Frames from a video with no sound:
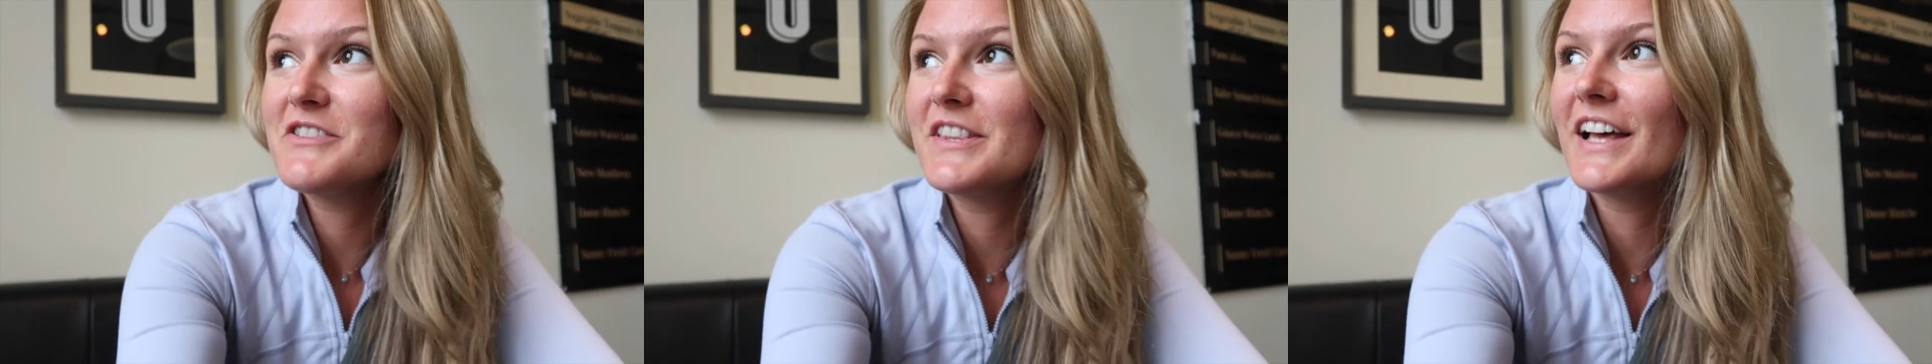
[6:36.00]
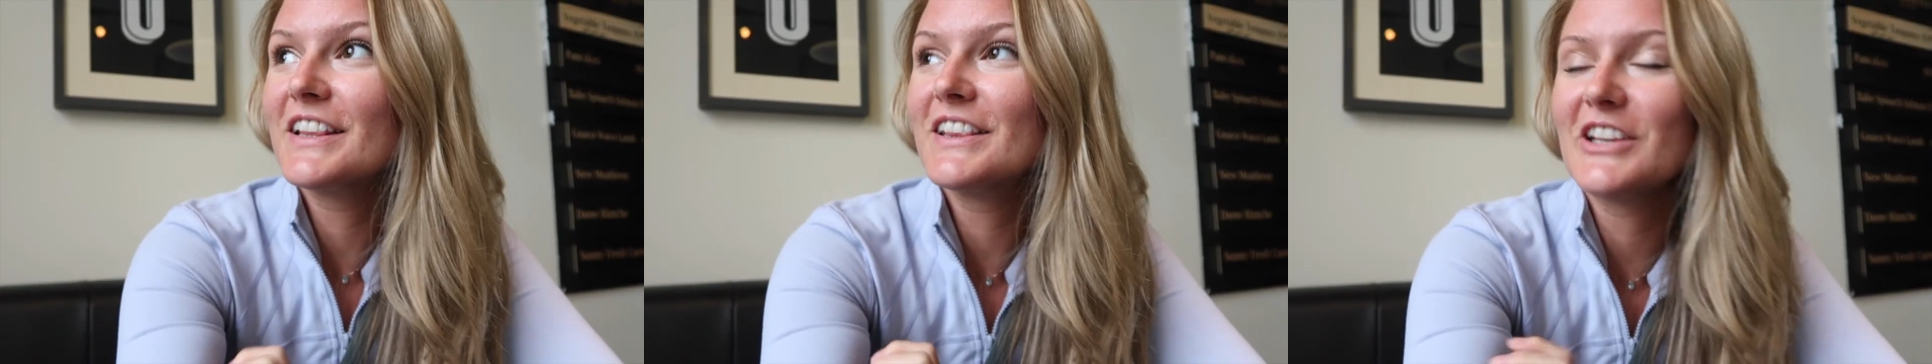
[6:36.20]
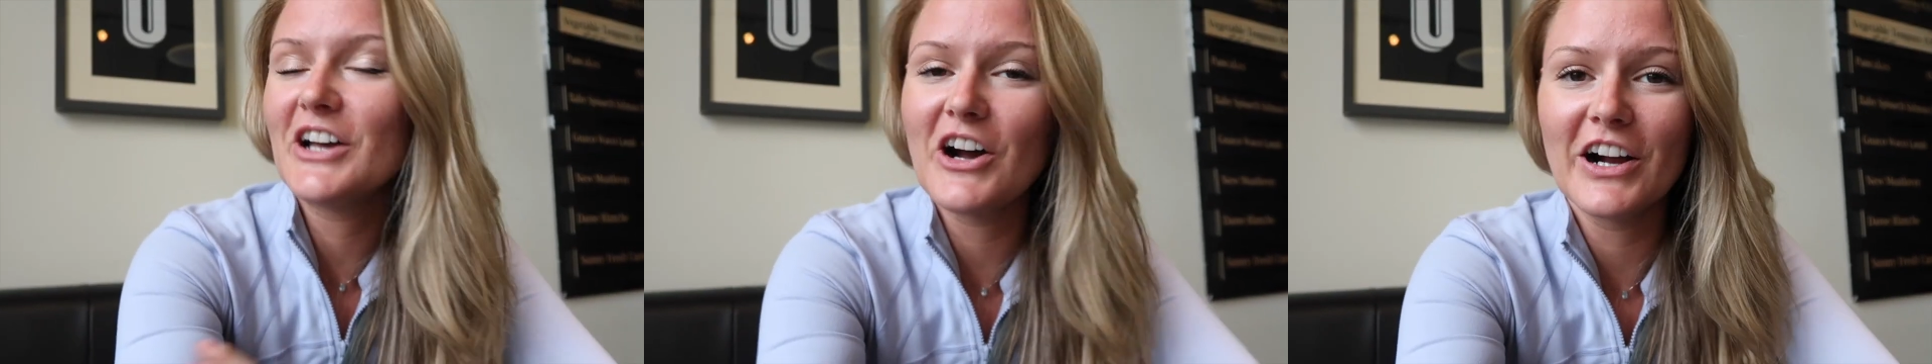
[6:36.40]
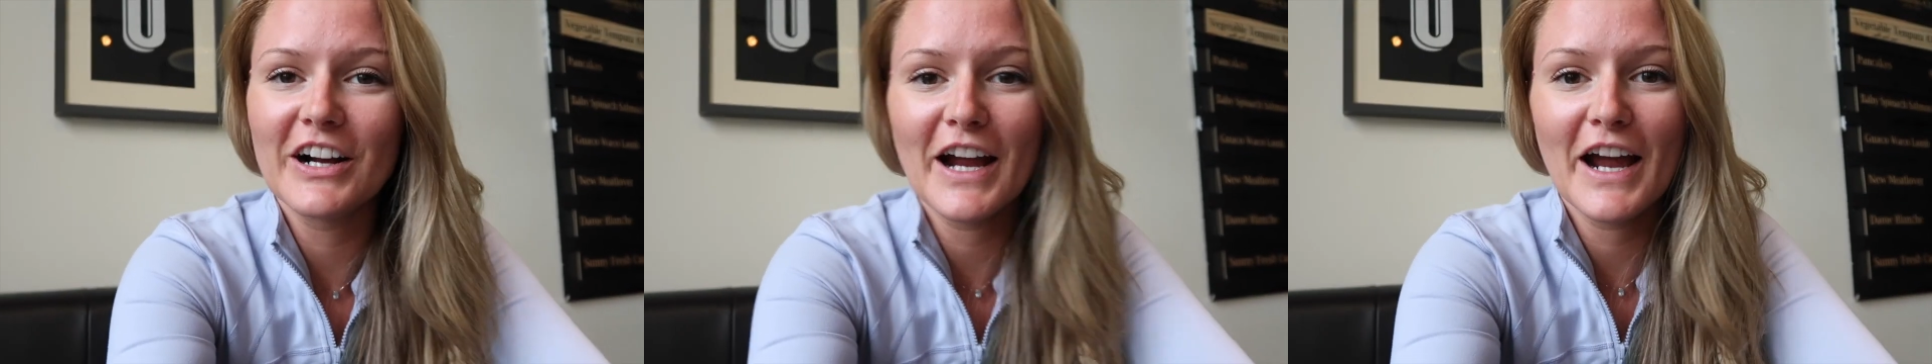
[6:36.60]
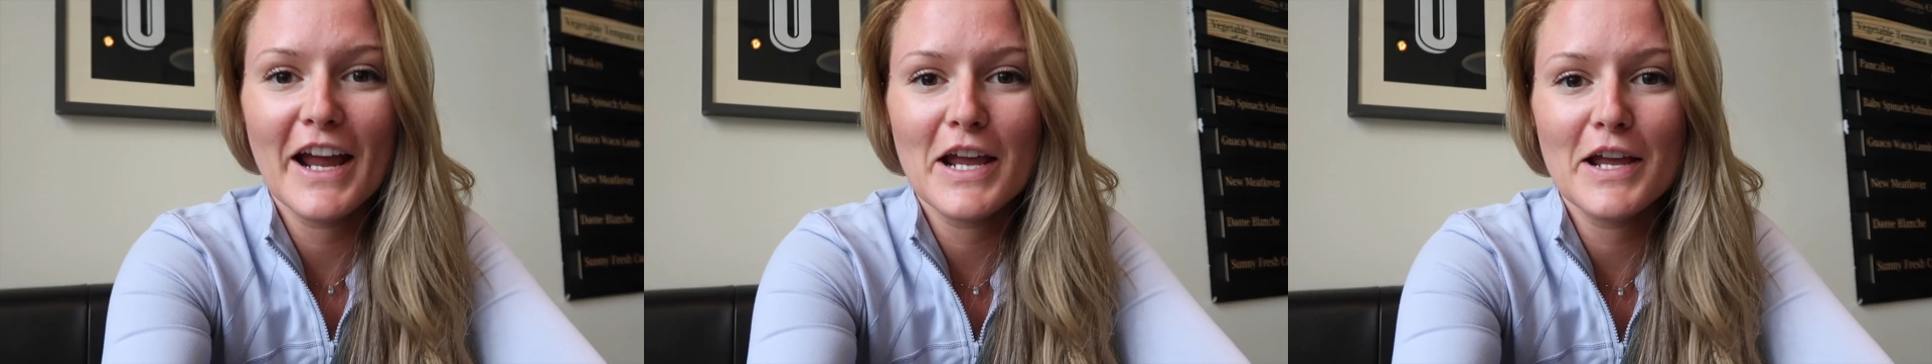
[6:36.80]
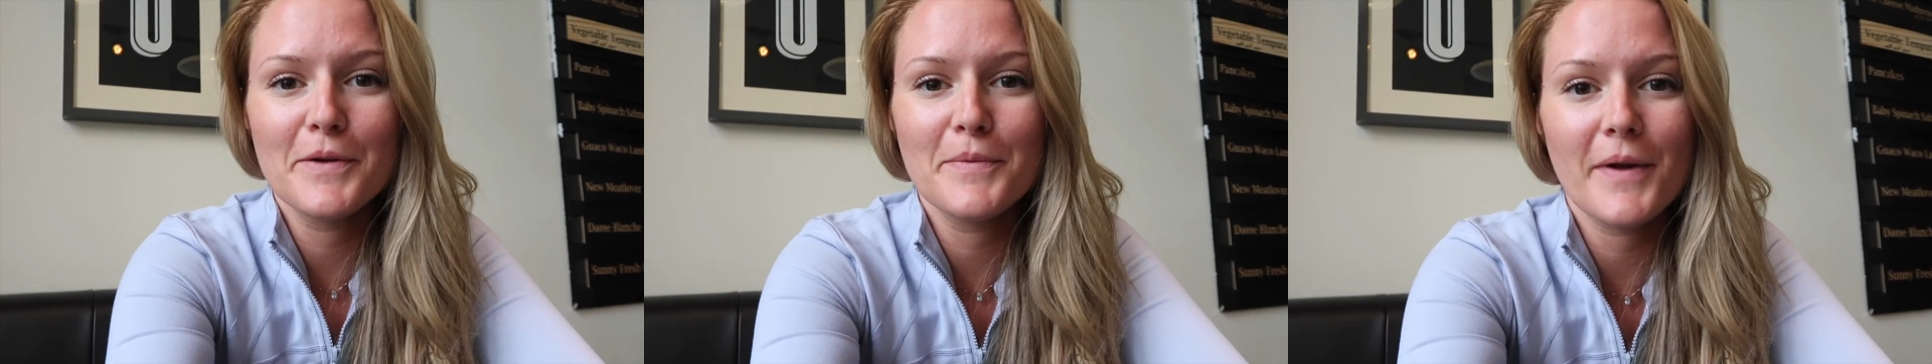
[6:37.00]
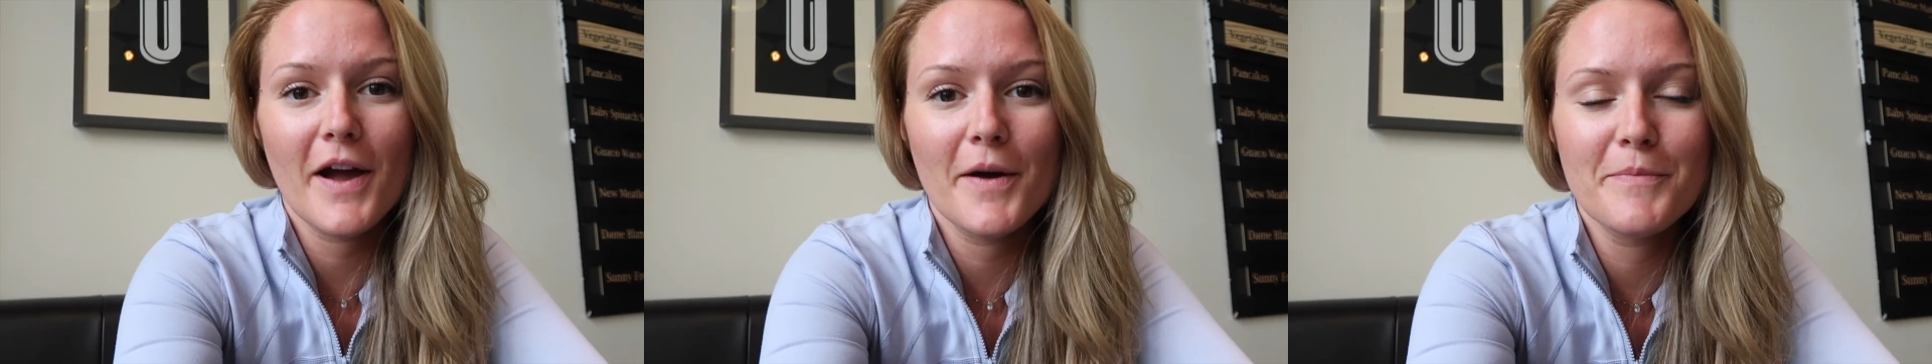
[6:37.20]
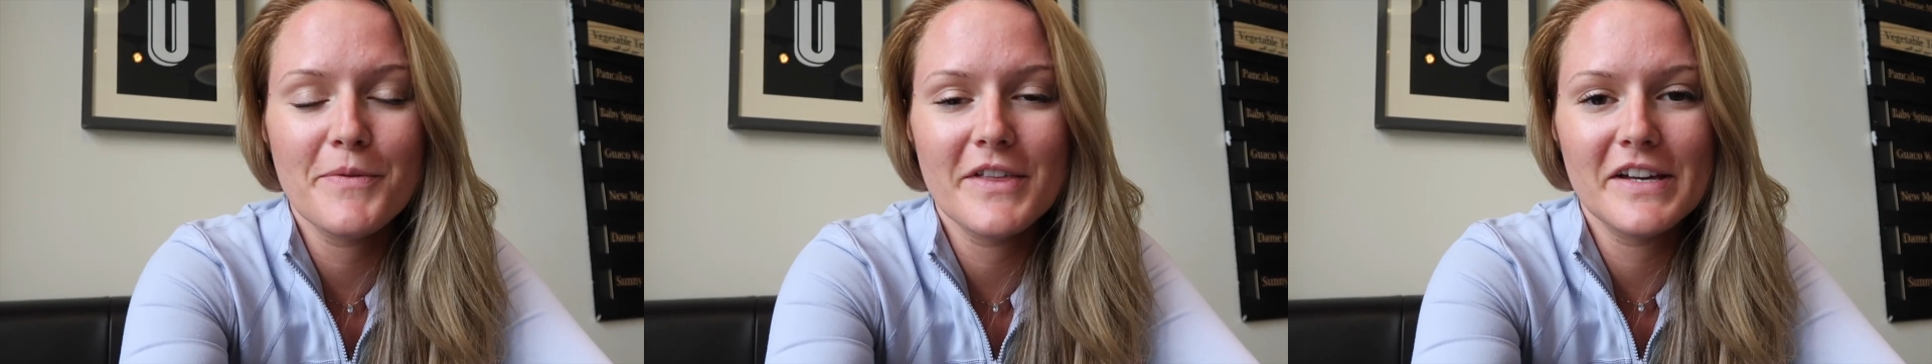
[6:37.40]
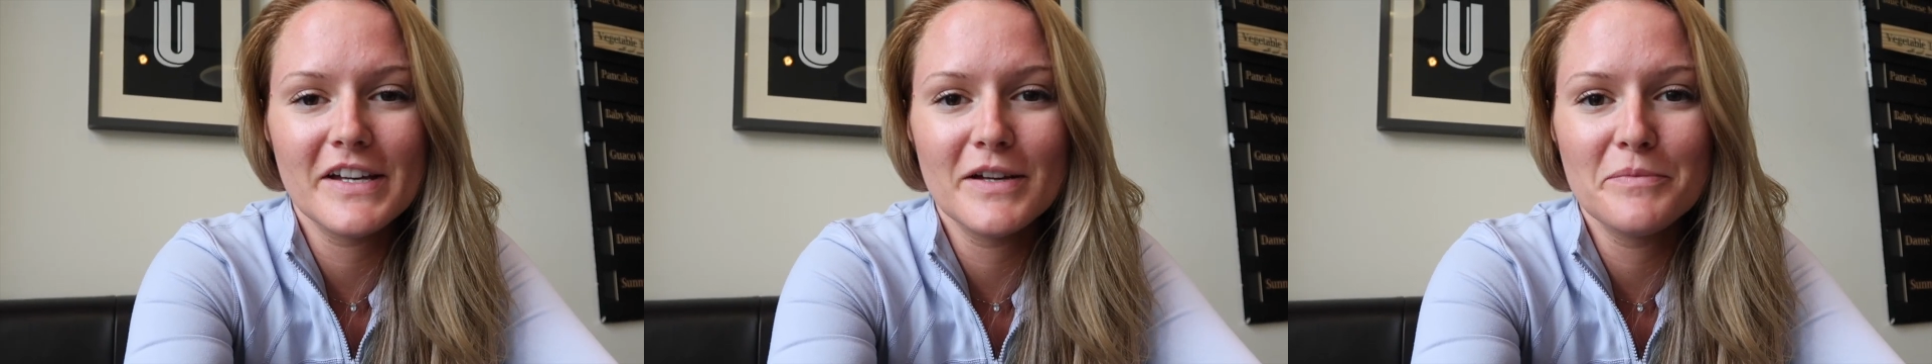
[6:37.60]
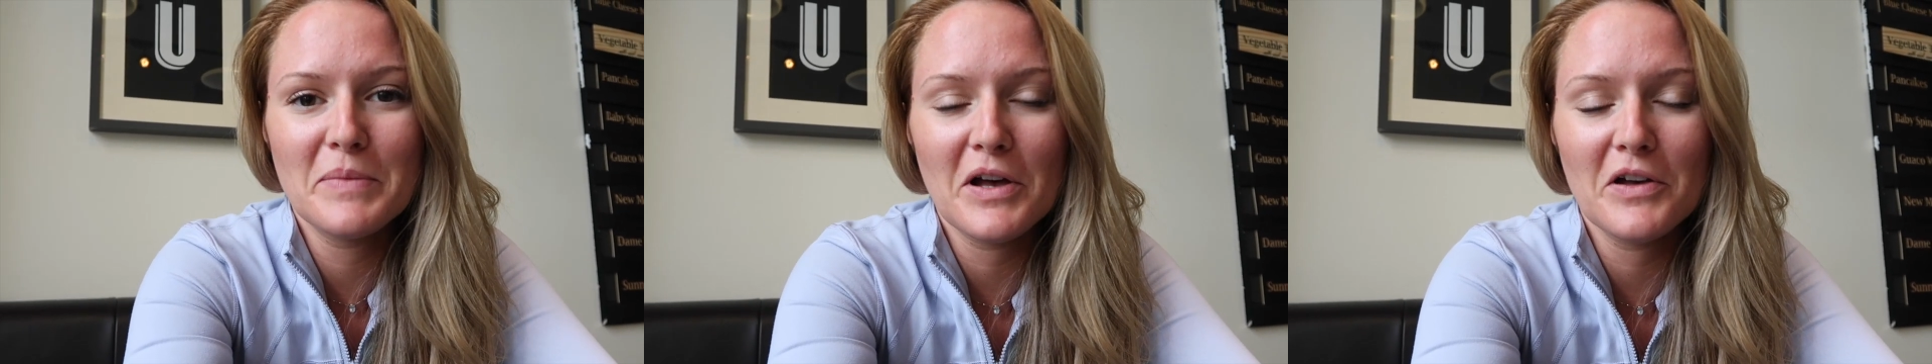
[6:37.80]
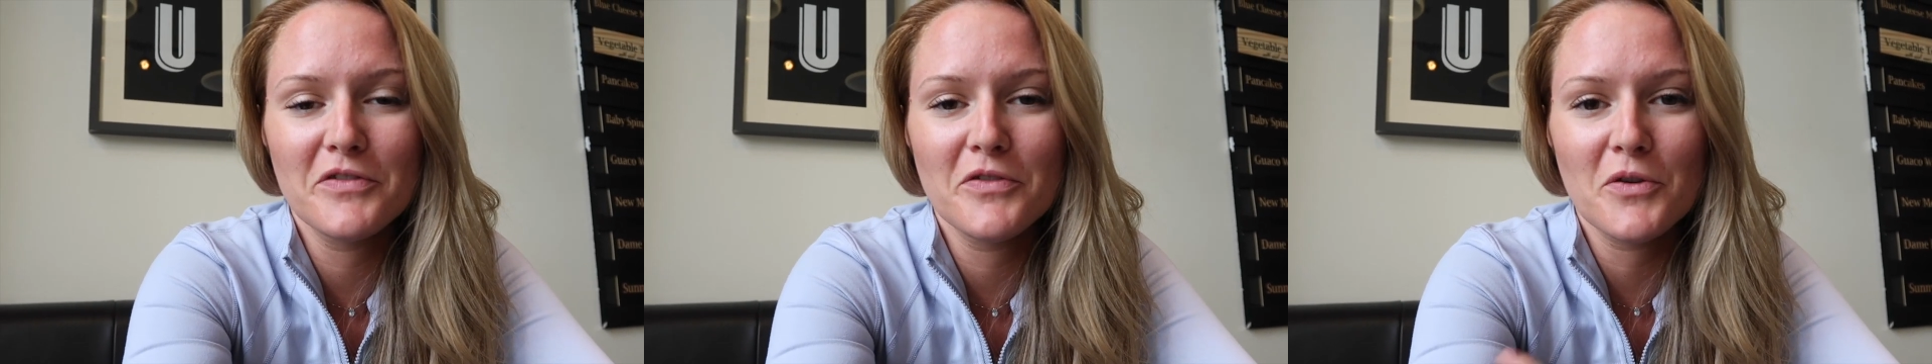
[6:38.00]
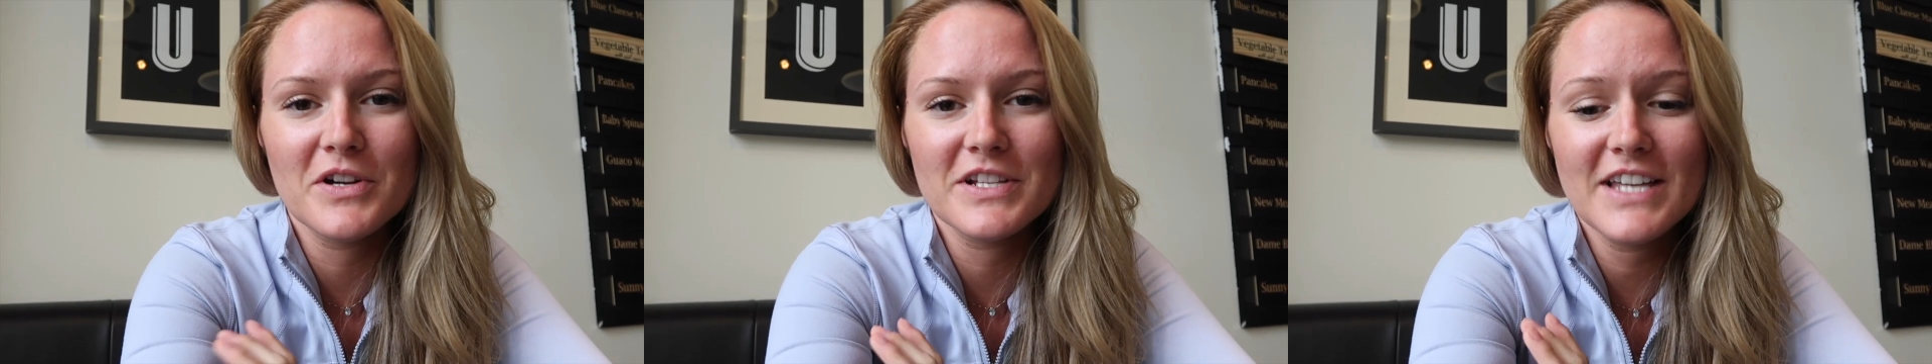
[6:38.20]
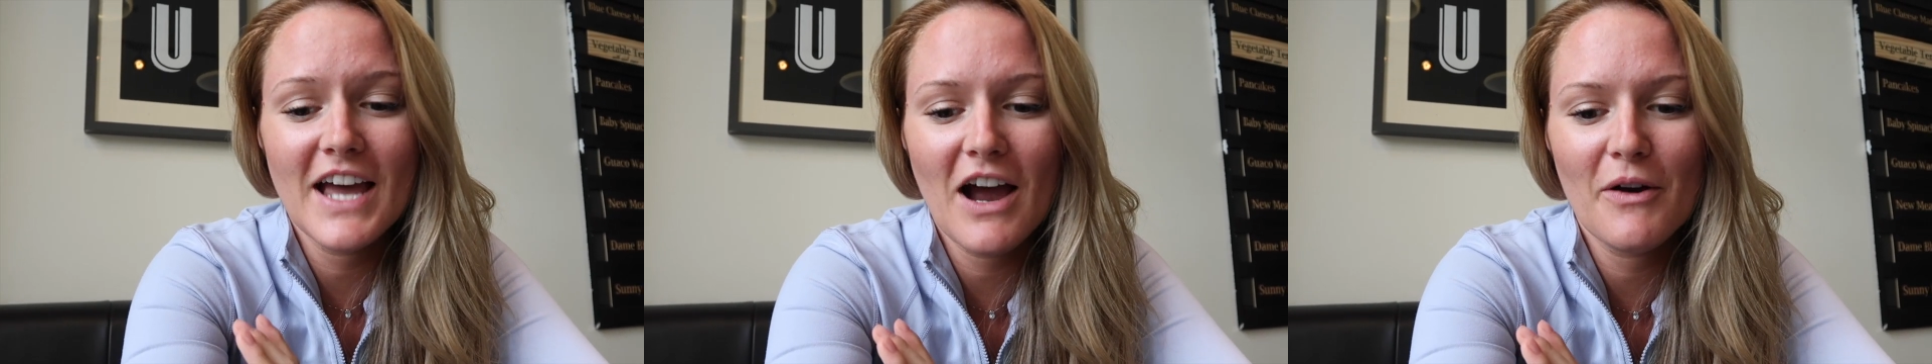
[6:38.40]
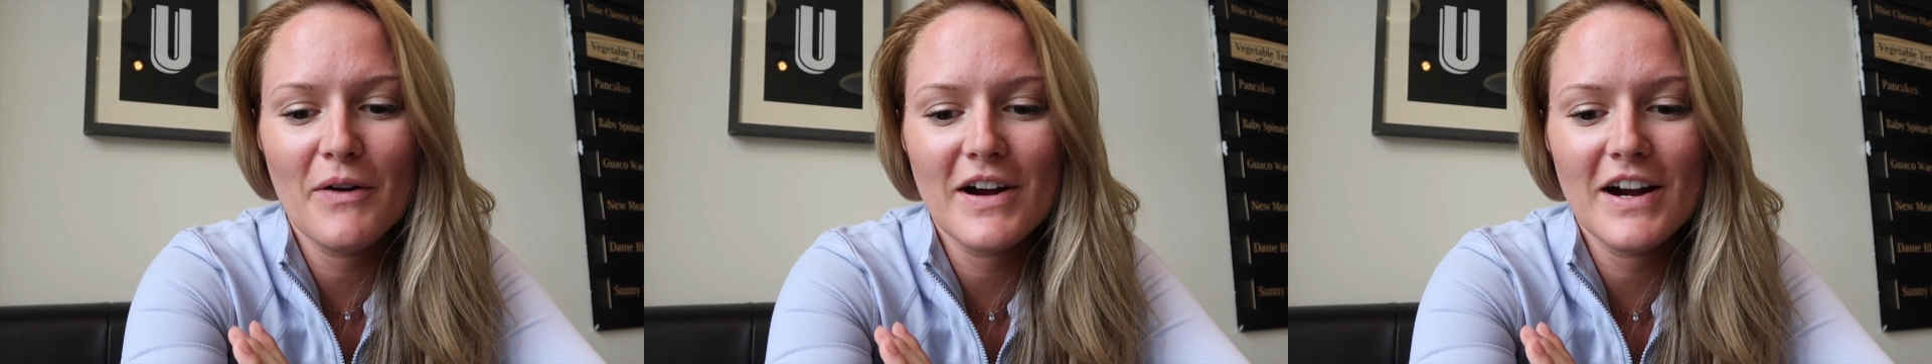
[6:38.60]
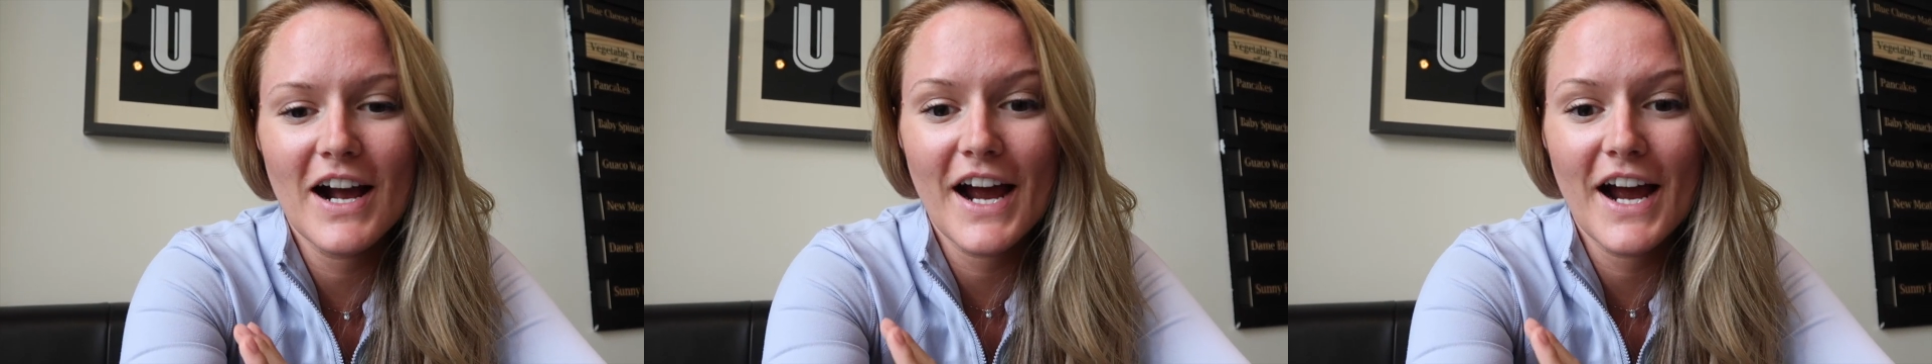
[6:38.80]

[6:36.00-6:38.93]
That long hike up the Belfort Tower,